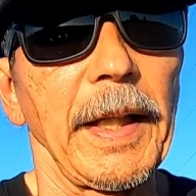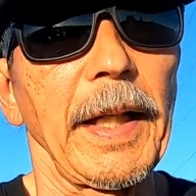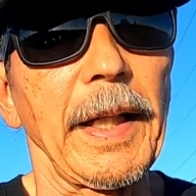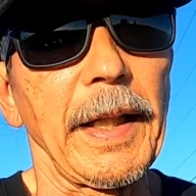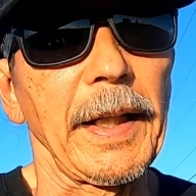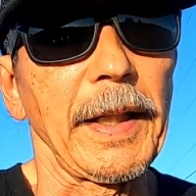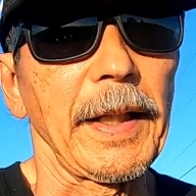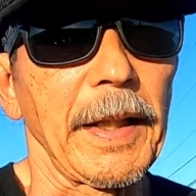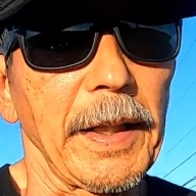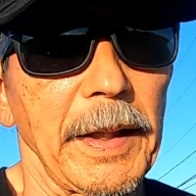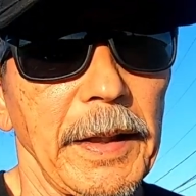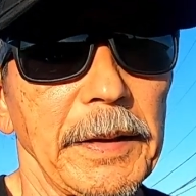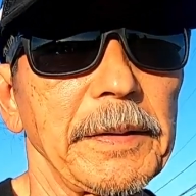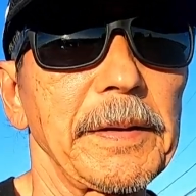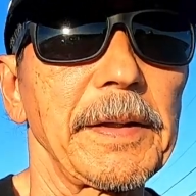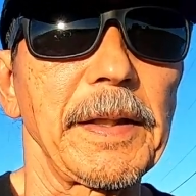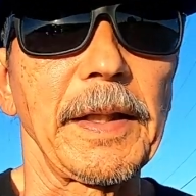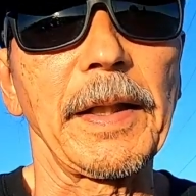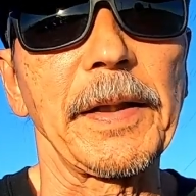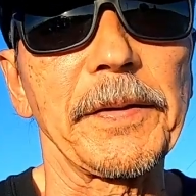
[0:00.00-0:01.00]

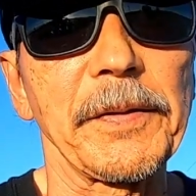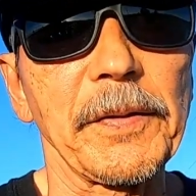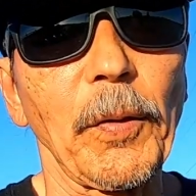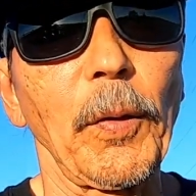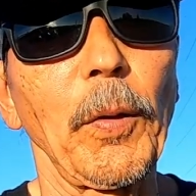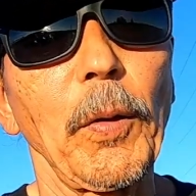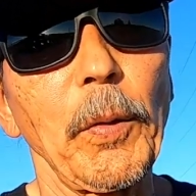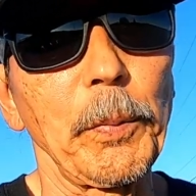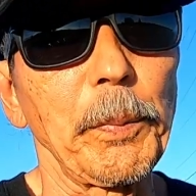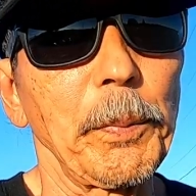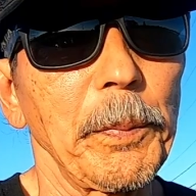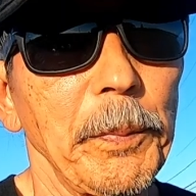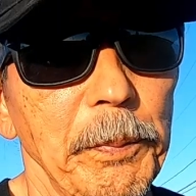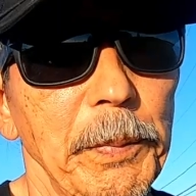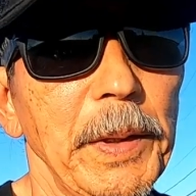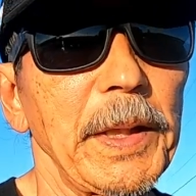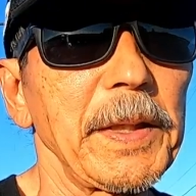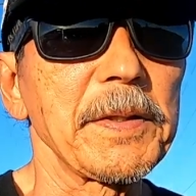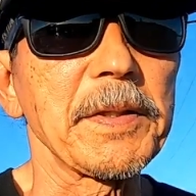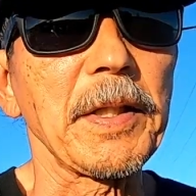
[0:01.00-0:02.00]
and uh, so
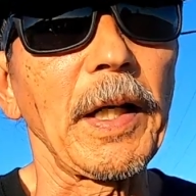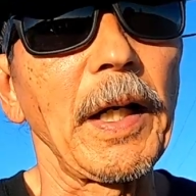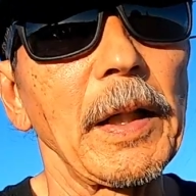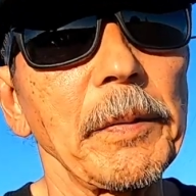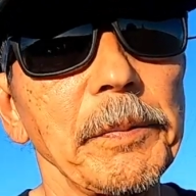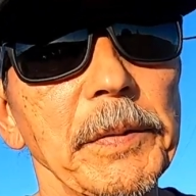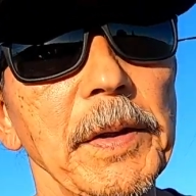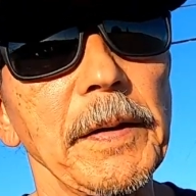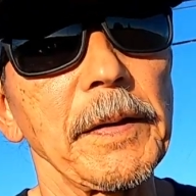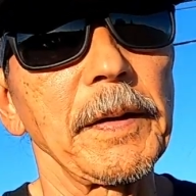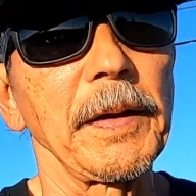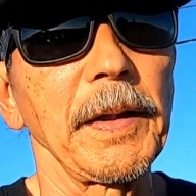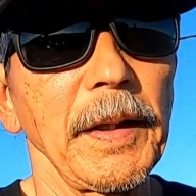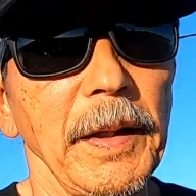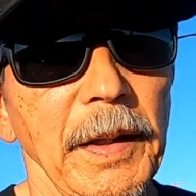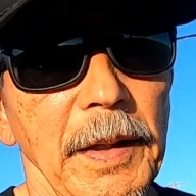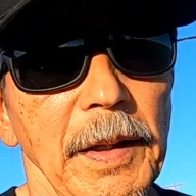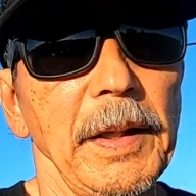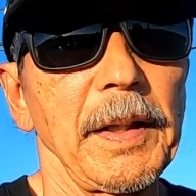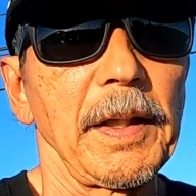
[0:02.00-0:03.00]
meantime the,
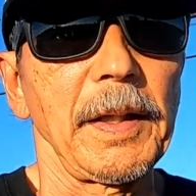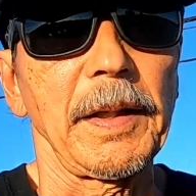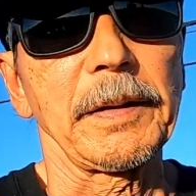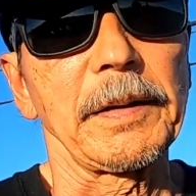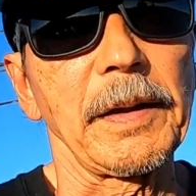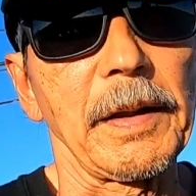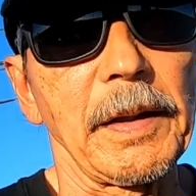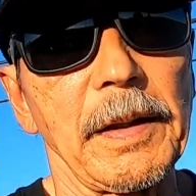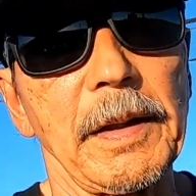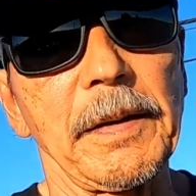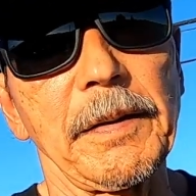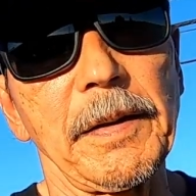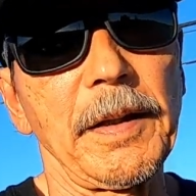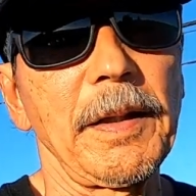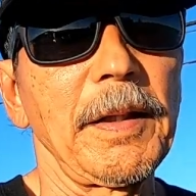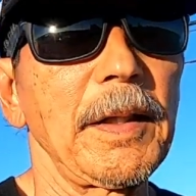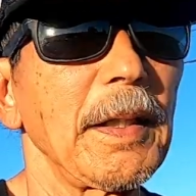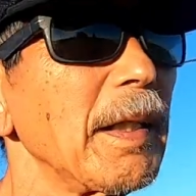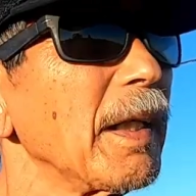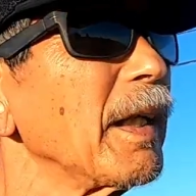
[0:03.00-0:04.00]
the
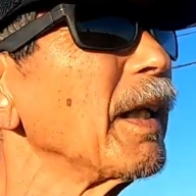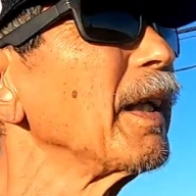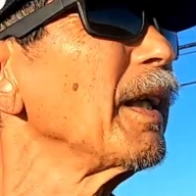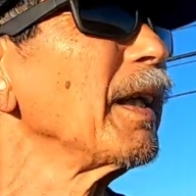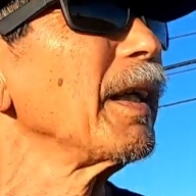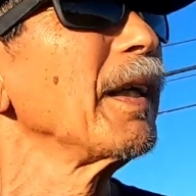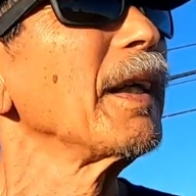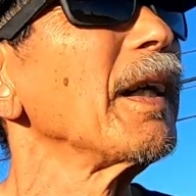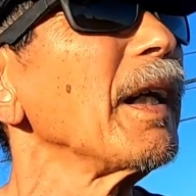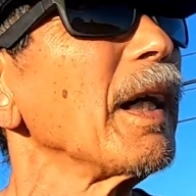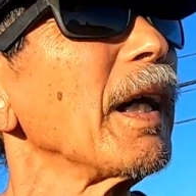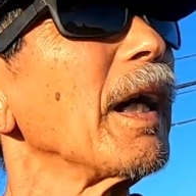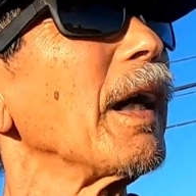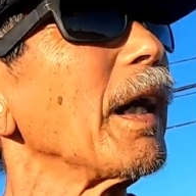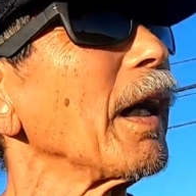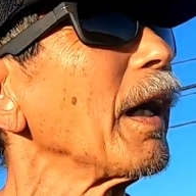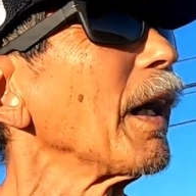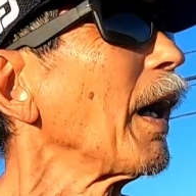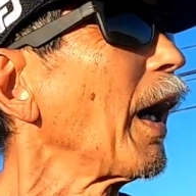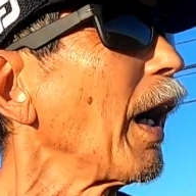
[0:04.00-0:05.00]

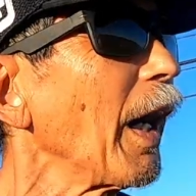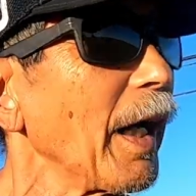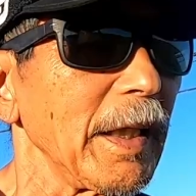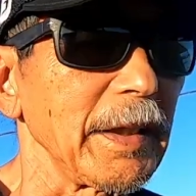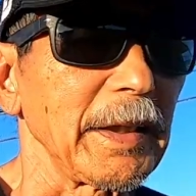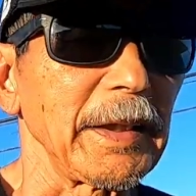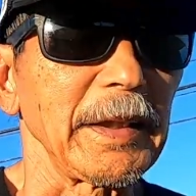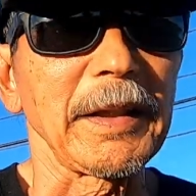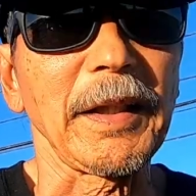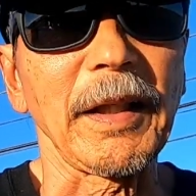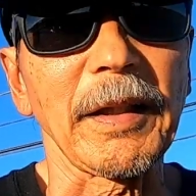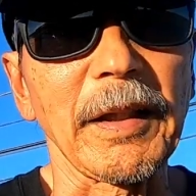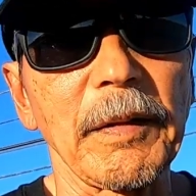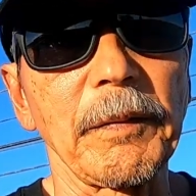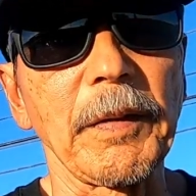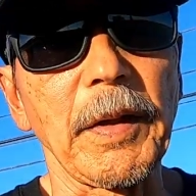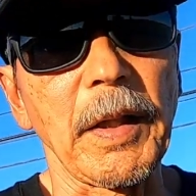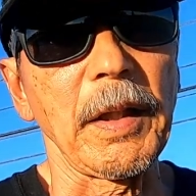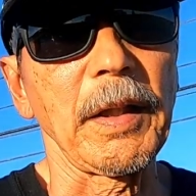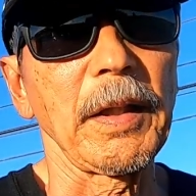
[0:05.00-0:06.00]
uh, I
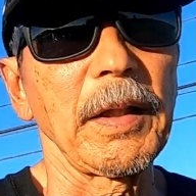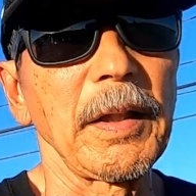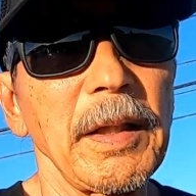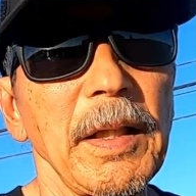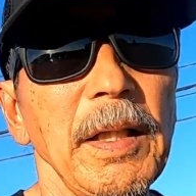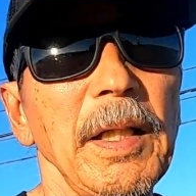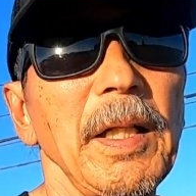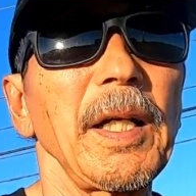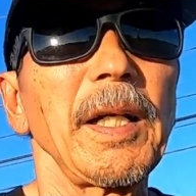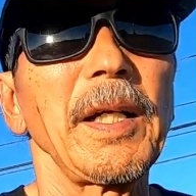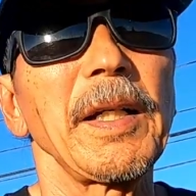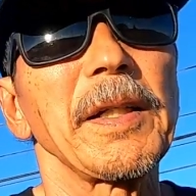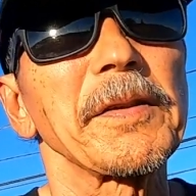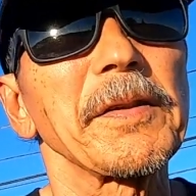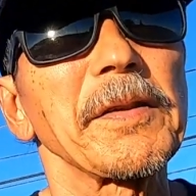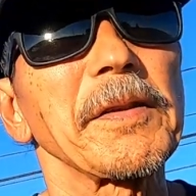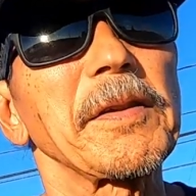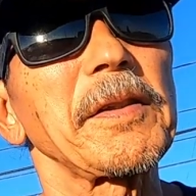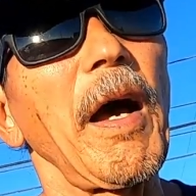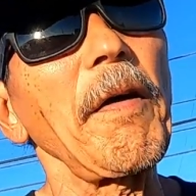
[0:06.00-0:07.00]
kind of uh,
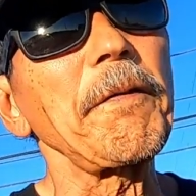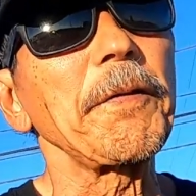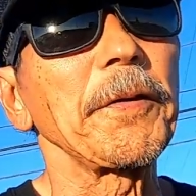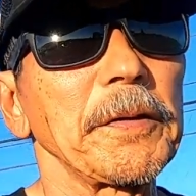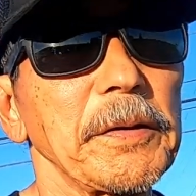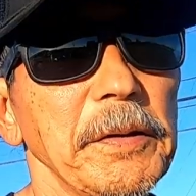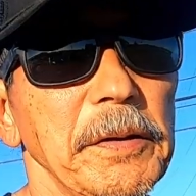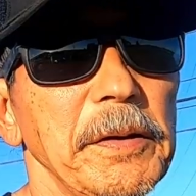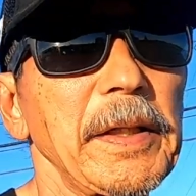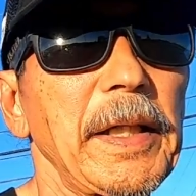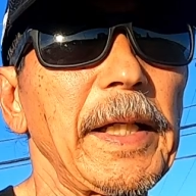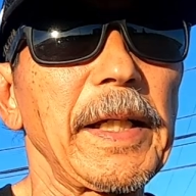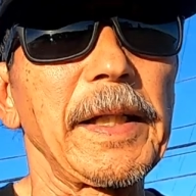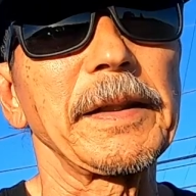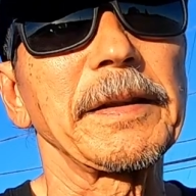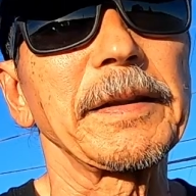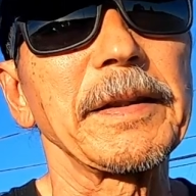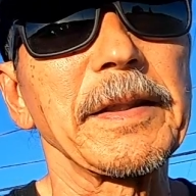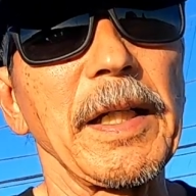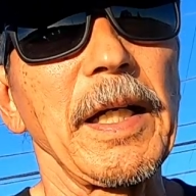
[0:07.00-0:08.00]
suffered
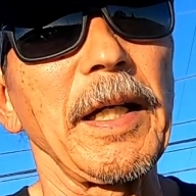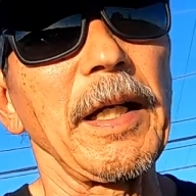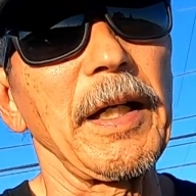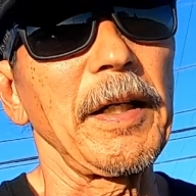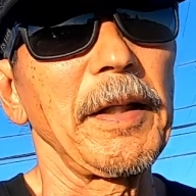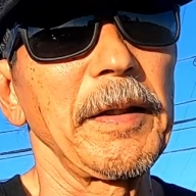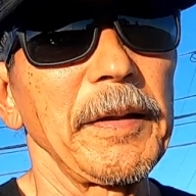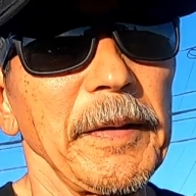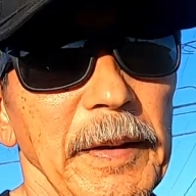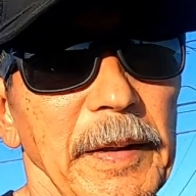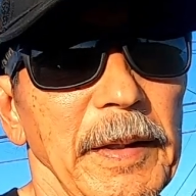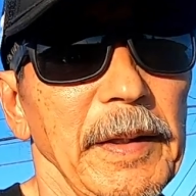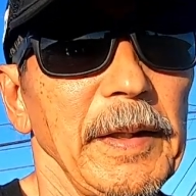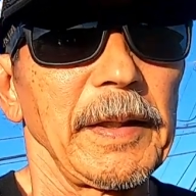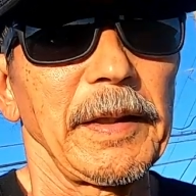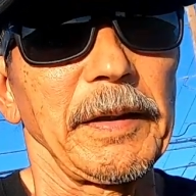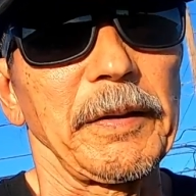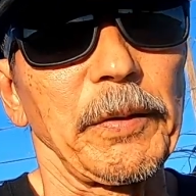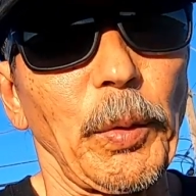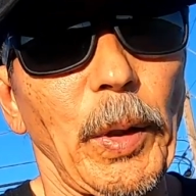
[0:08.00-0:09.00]
and uh,
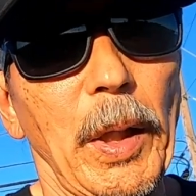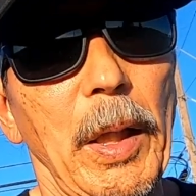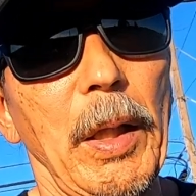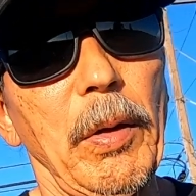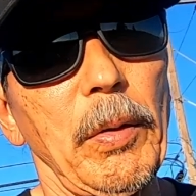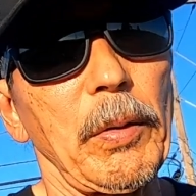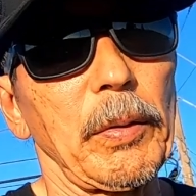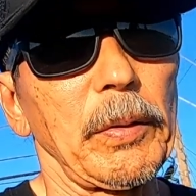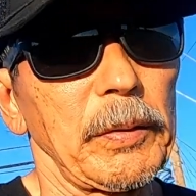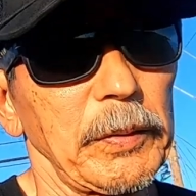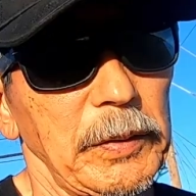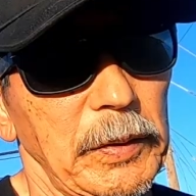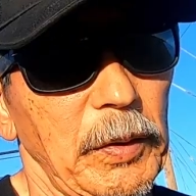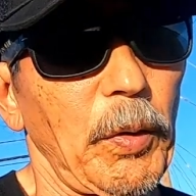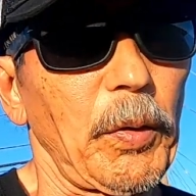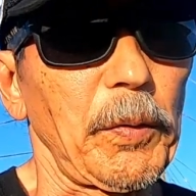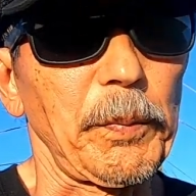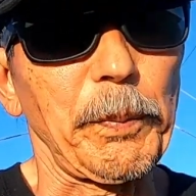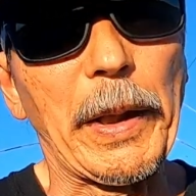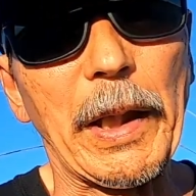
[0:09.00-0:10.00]
well you
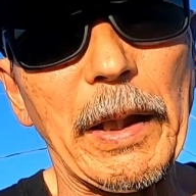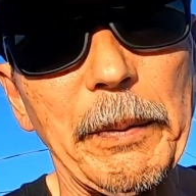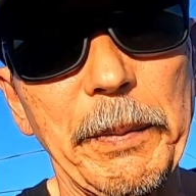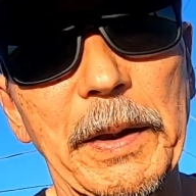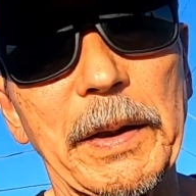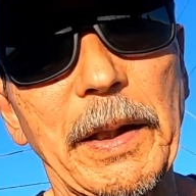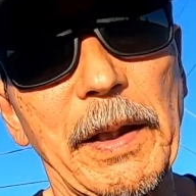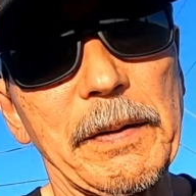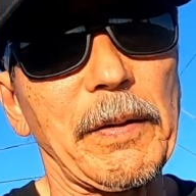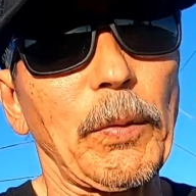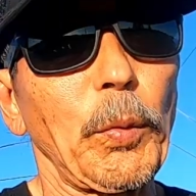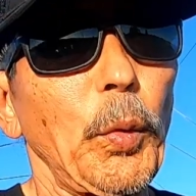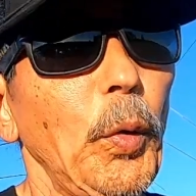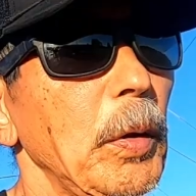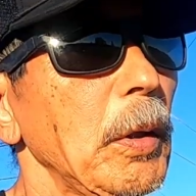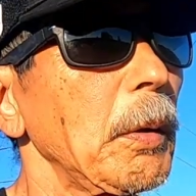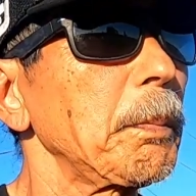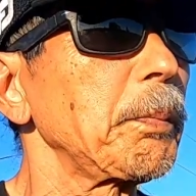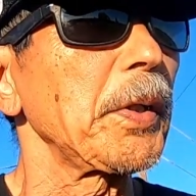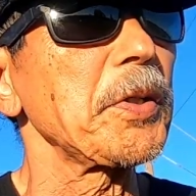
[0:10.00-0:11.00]
know maybe that's a
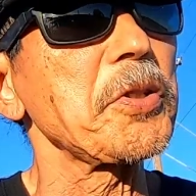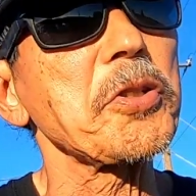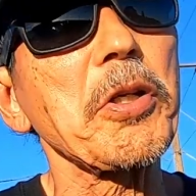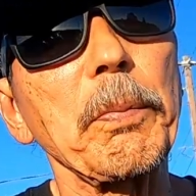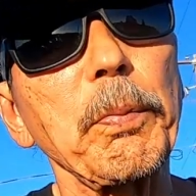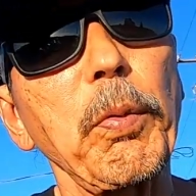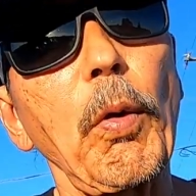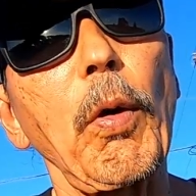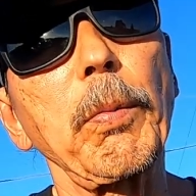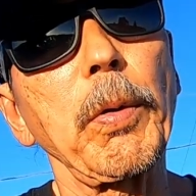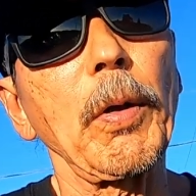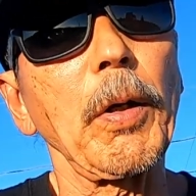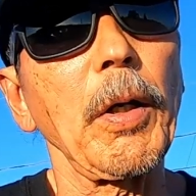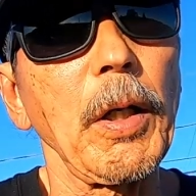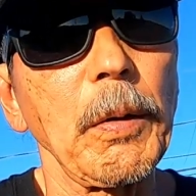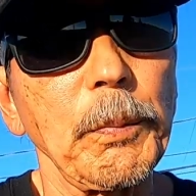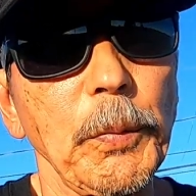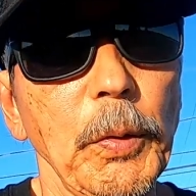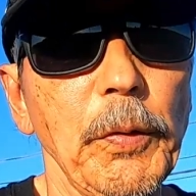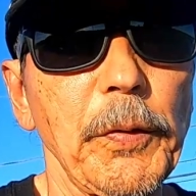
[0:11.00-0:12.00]
water pressure
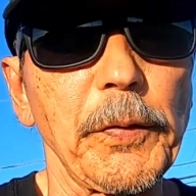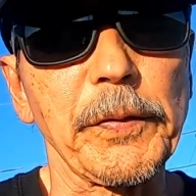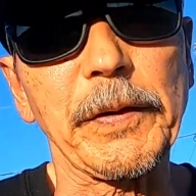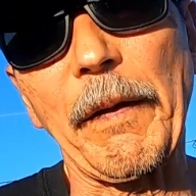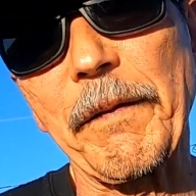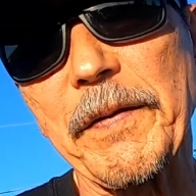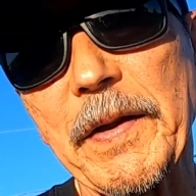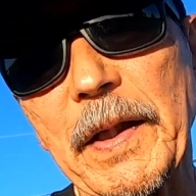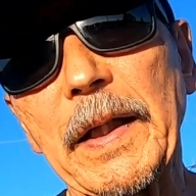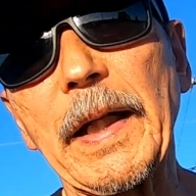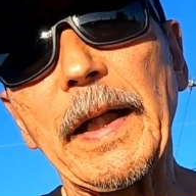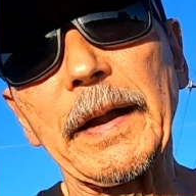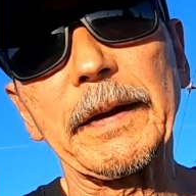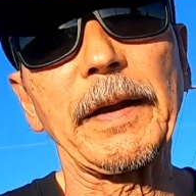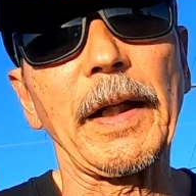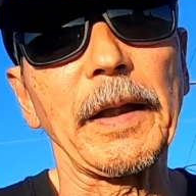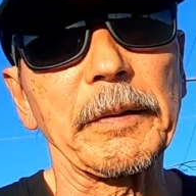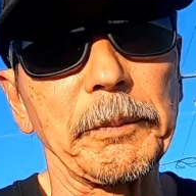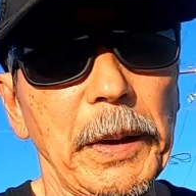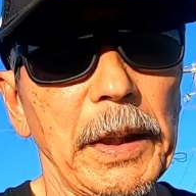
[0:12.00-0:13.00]
problem or something like
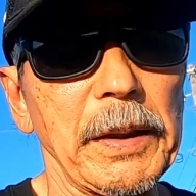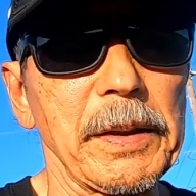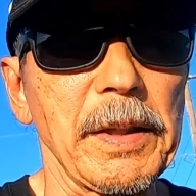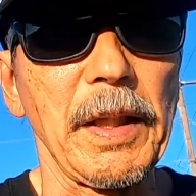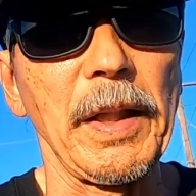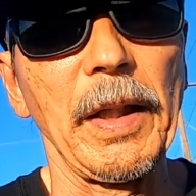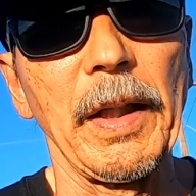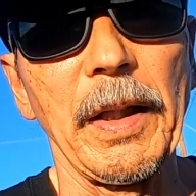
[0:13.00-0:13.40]
that but